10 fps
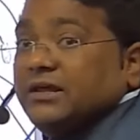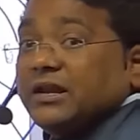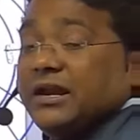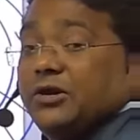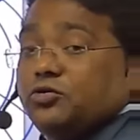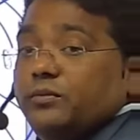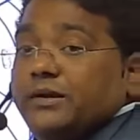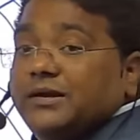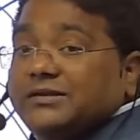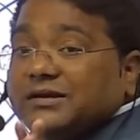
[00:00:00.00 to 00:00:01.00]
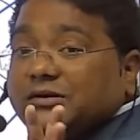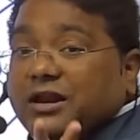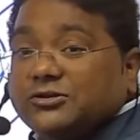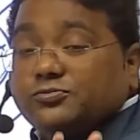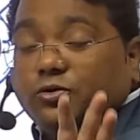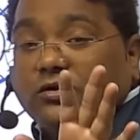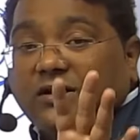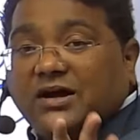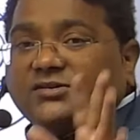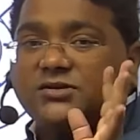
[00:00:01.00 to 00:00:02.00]
are ready to bear the transport
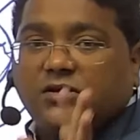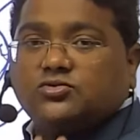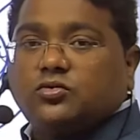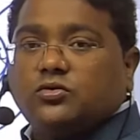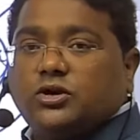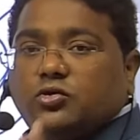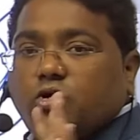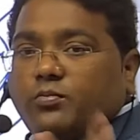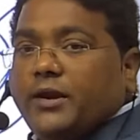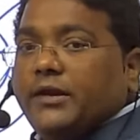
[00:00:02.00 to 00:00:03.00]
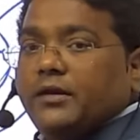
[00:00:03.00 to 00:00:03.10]
cost also. They don't mind,